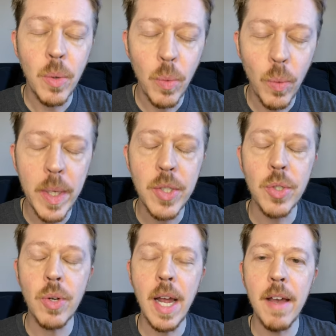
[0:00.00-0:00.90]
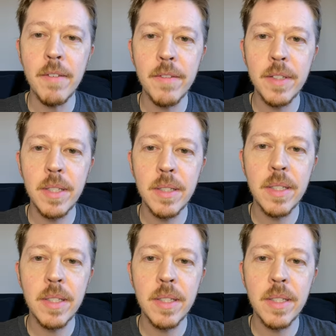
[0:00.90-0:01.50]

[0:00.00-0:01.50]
witchcraft,